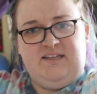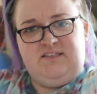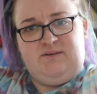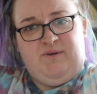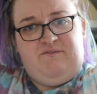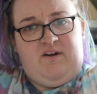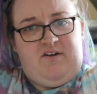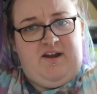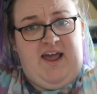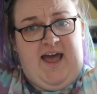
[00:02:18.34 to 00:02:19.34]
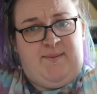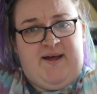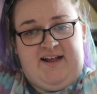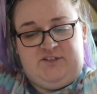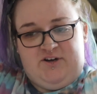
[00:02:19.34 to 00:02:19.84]
tends to be very
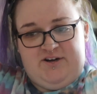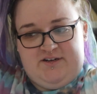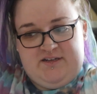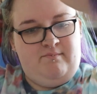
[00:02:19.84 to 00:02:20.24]
haphazard.